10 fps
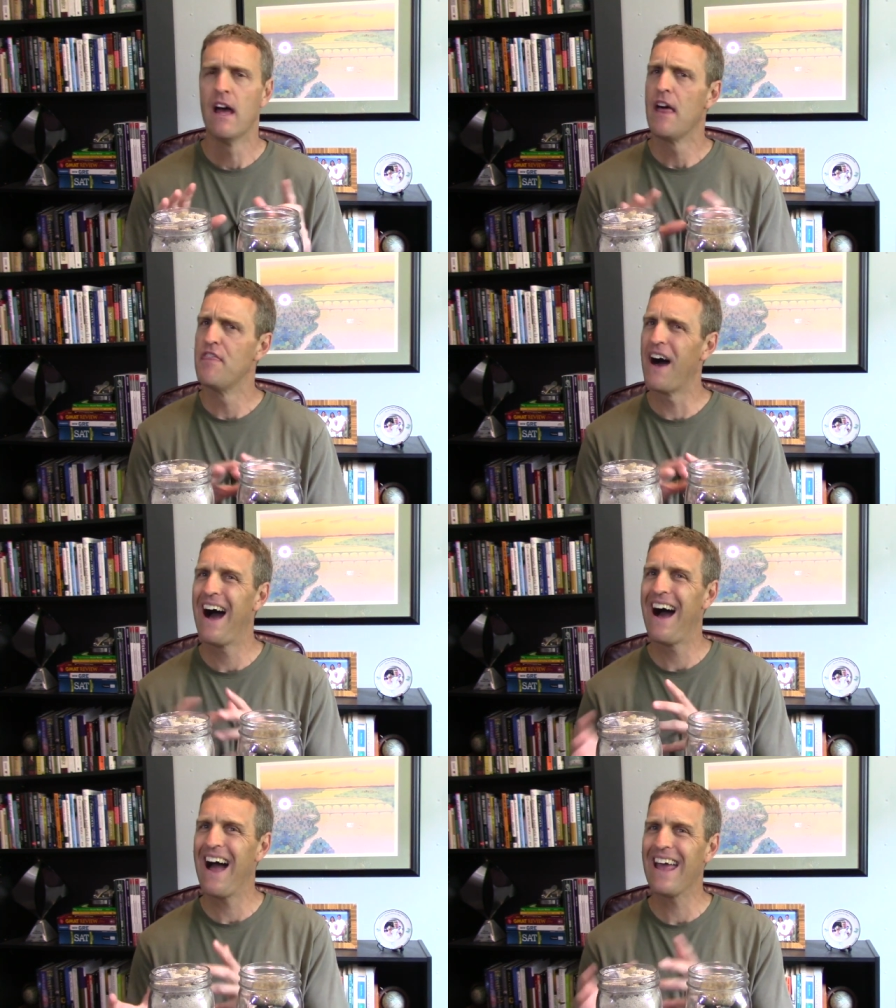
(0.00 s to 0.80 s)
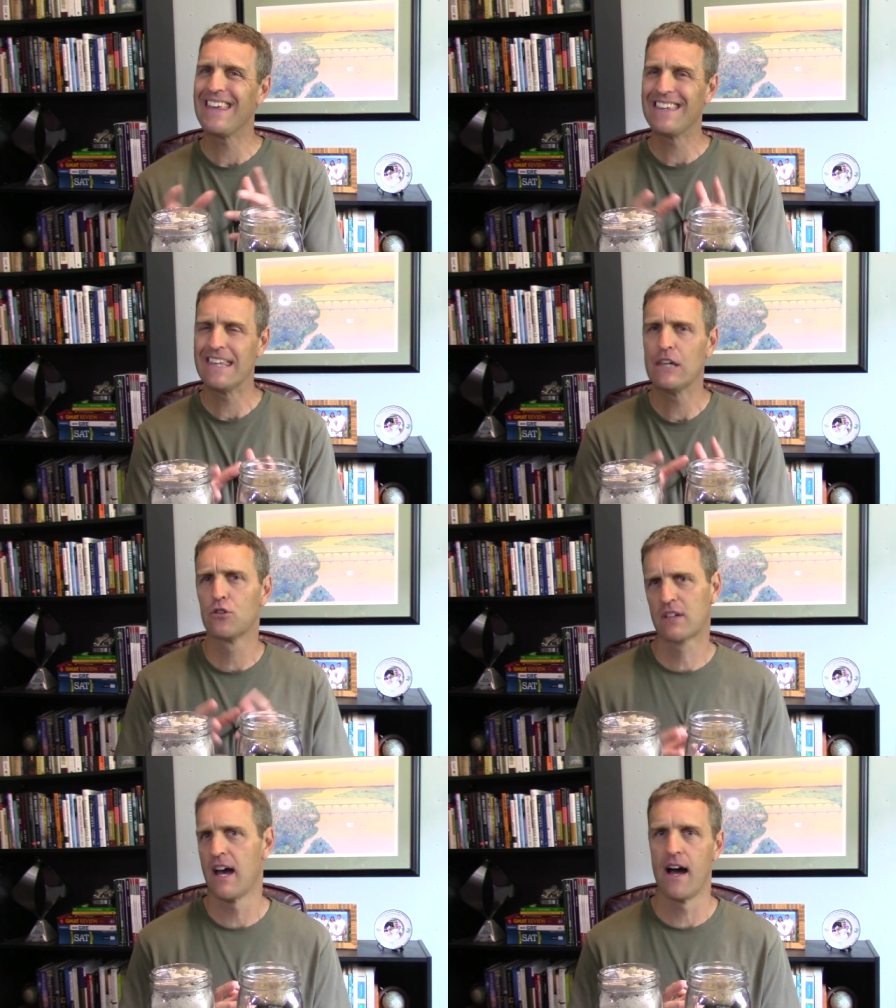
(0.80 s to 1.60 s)
The high
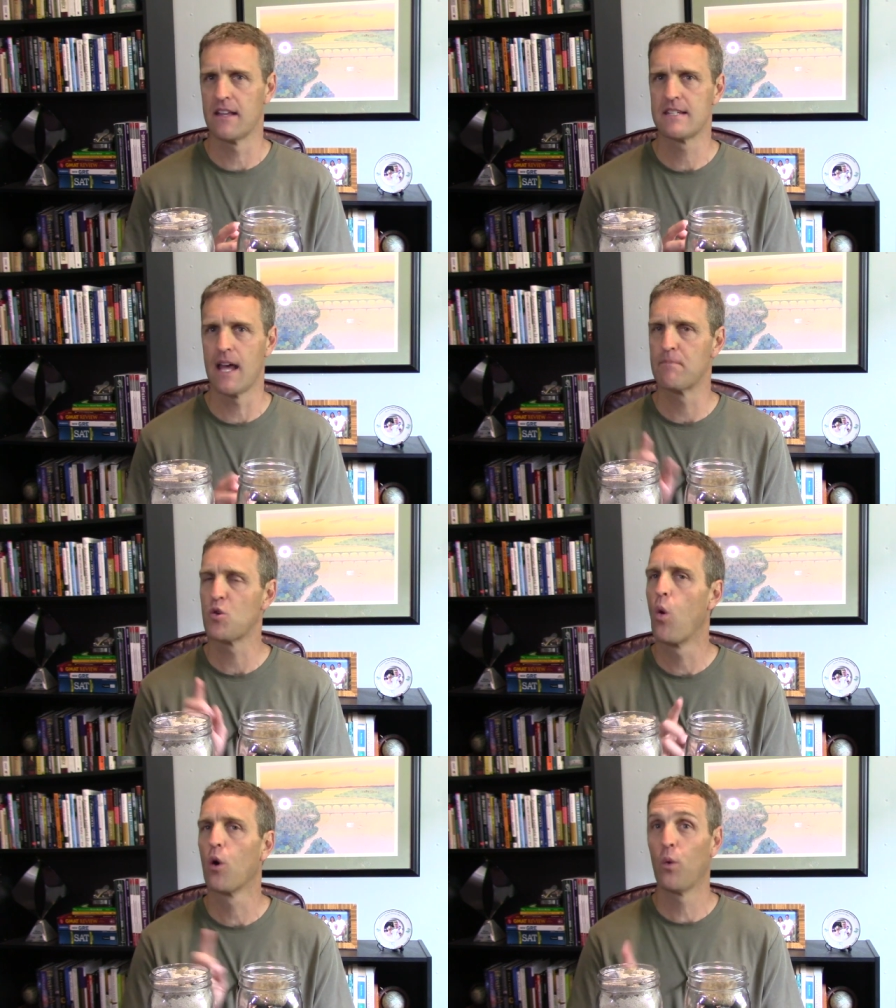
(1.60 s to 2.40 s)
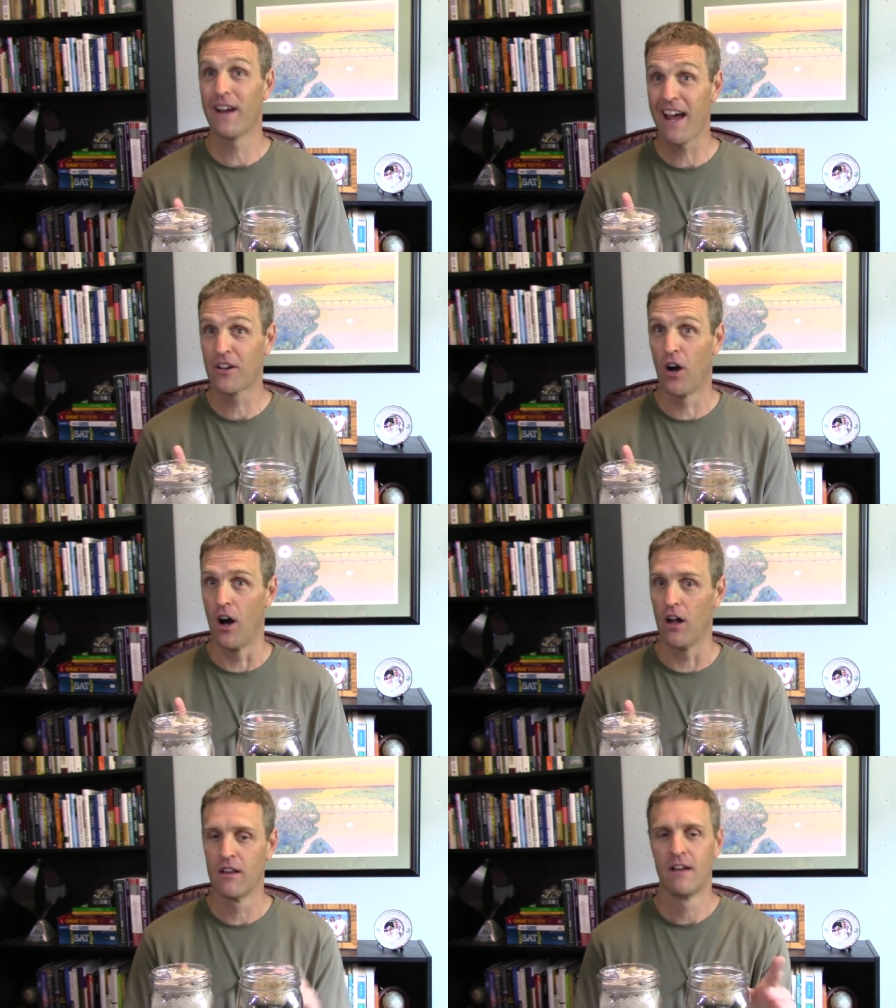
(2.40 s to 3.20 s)
yield concepts, or what I
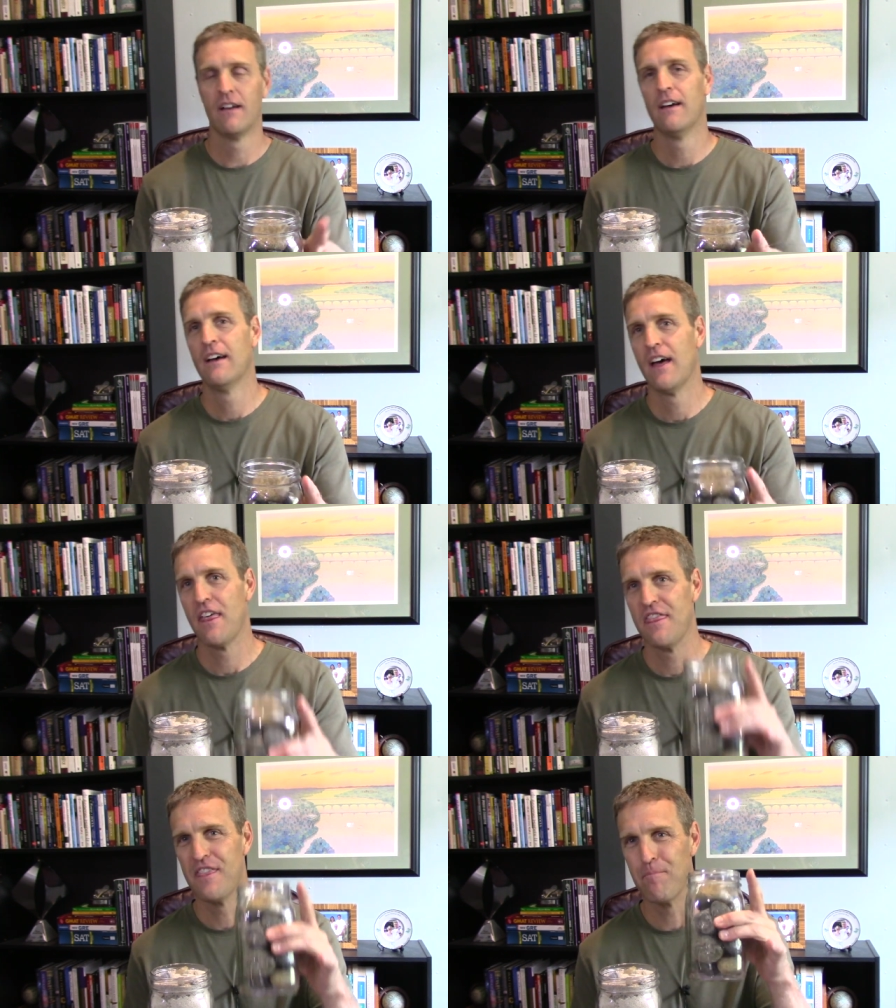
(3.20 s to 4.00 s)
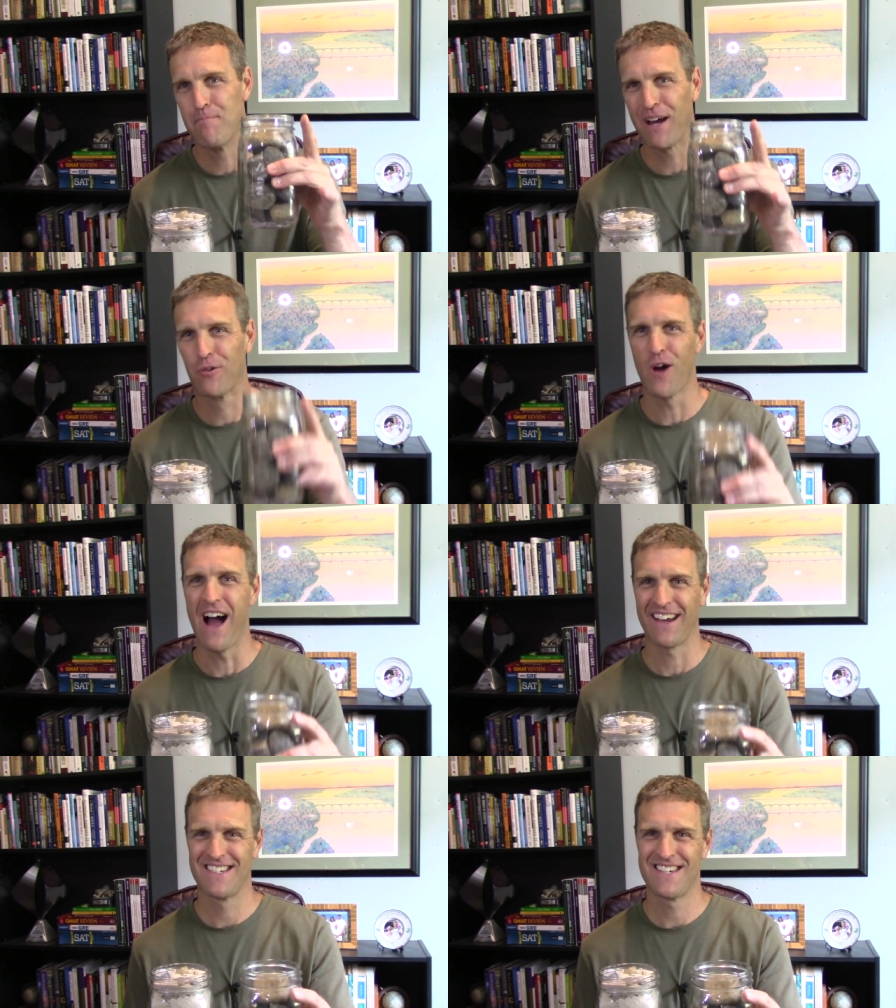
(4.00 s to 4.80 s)
call the big
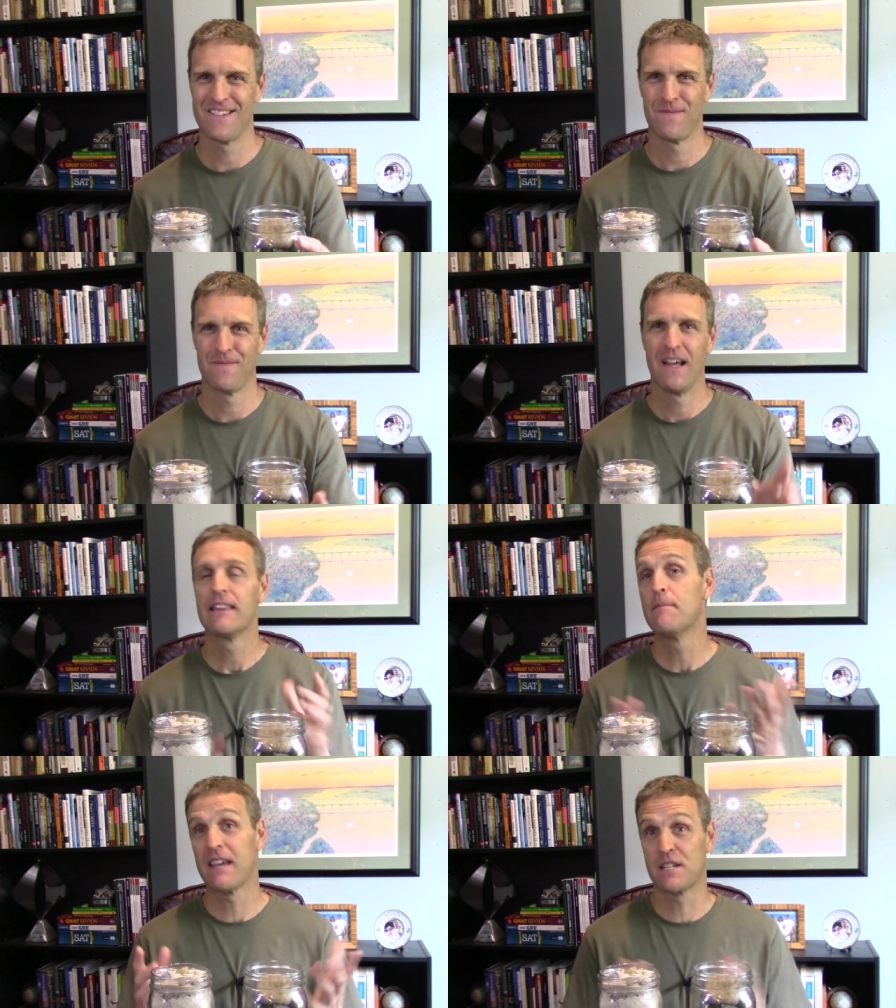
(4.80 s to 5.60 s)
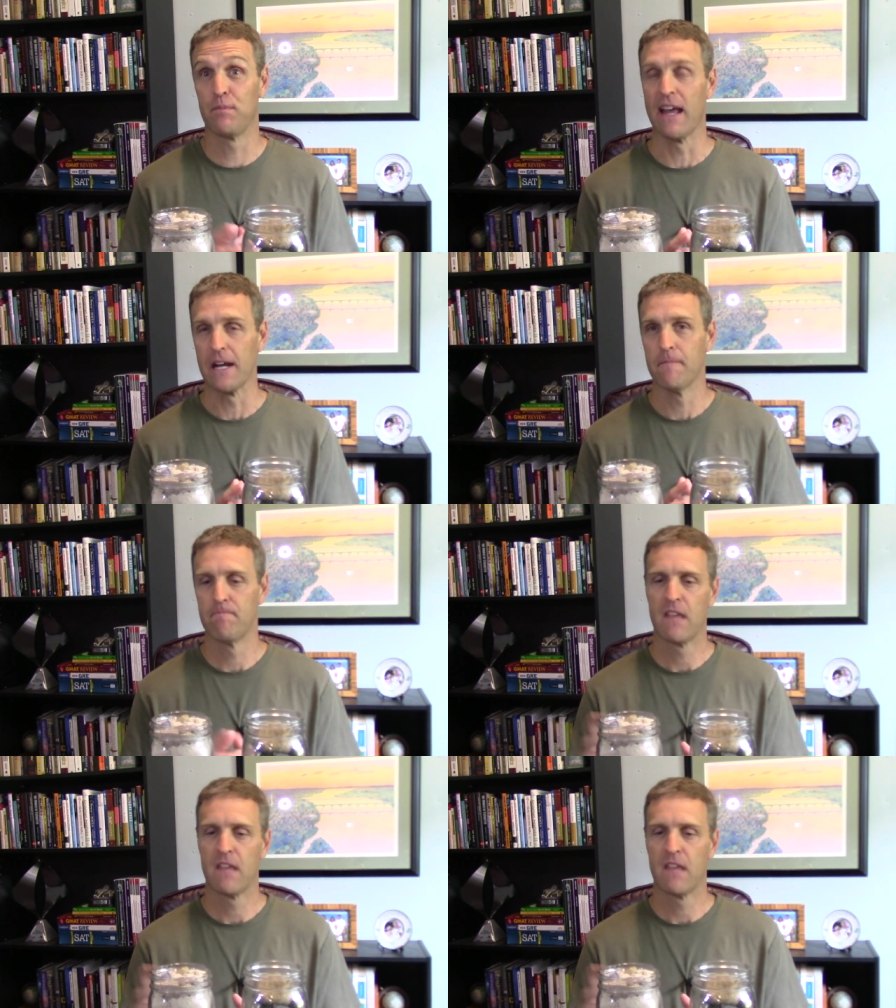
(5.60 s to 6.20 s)
rocks. Let me explain.